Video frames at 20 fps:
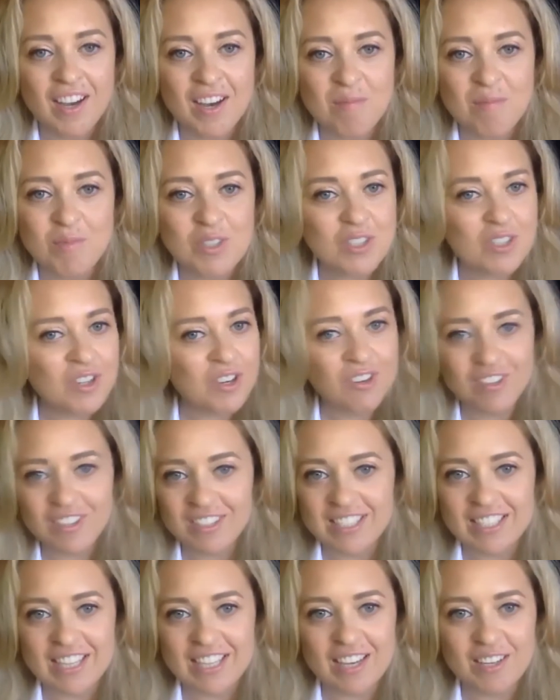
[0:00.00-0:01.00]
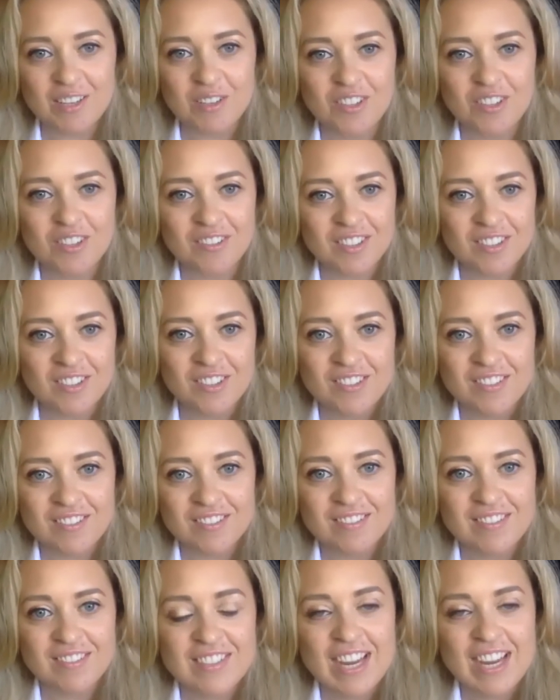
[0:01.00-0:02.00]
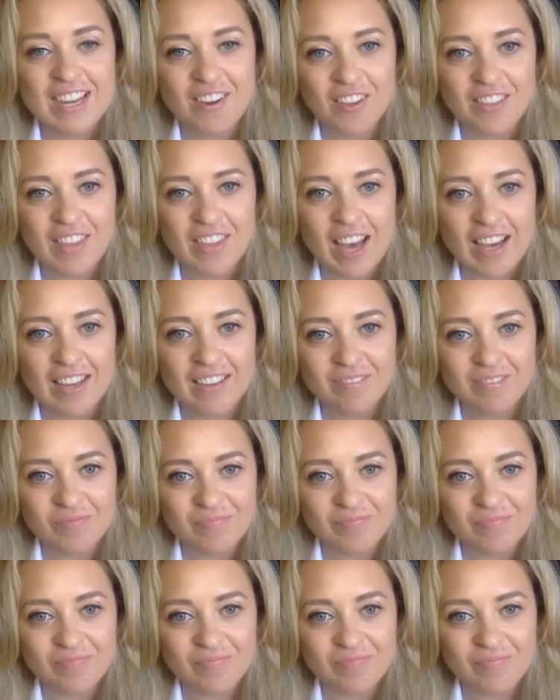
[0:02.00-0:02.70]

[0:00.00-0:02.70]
Just curious to get your take on that.